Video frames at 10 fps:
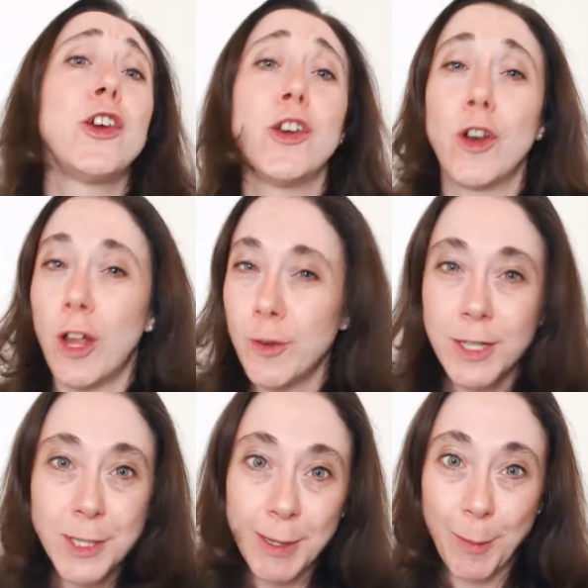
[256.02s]
you'll
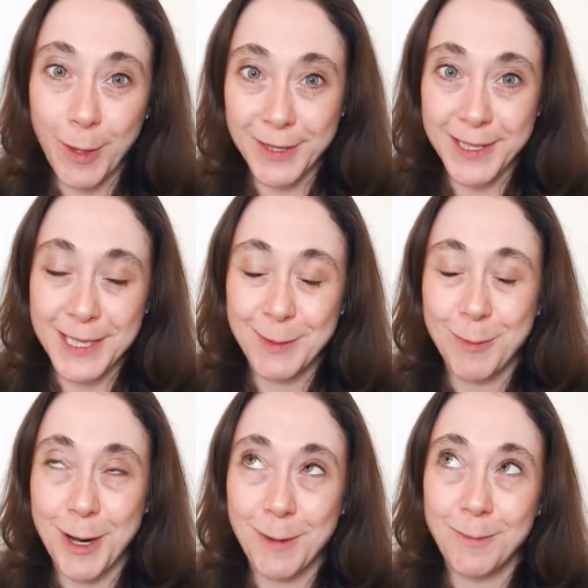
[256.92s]
only do it once.
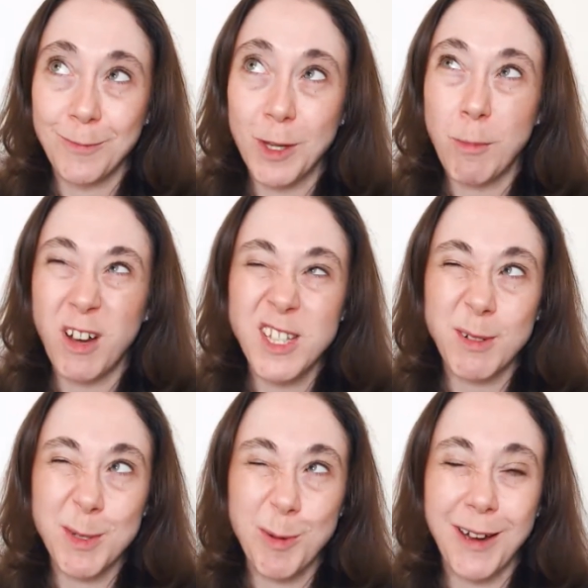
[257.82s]
Well, you might
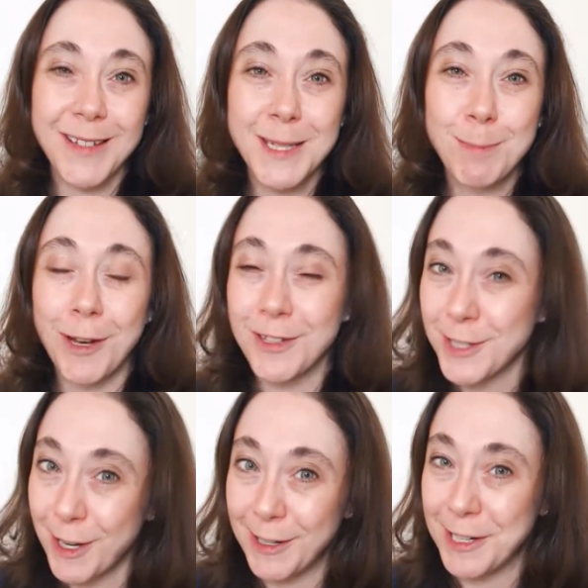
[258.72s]
do it twice,
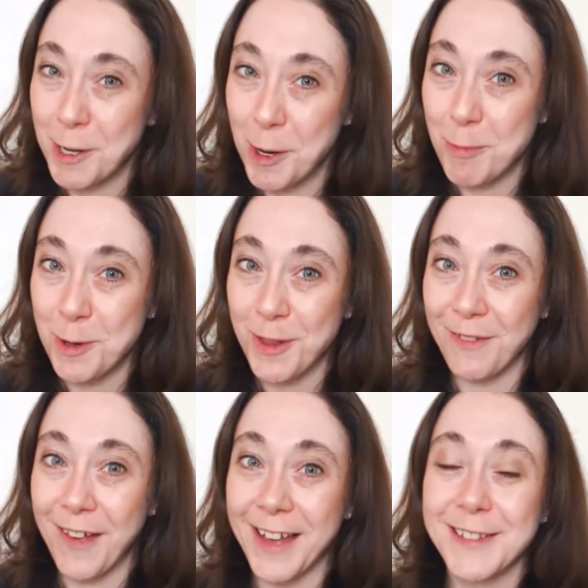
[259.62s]
but certainly no more
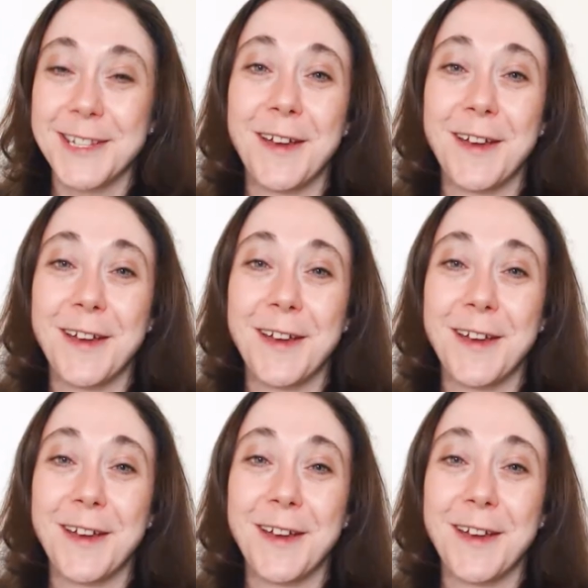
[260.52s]
than that.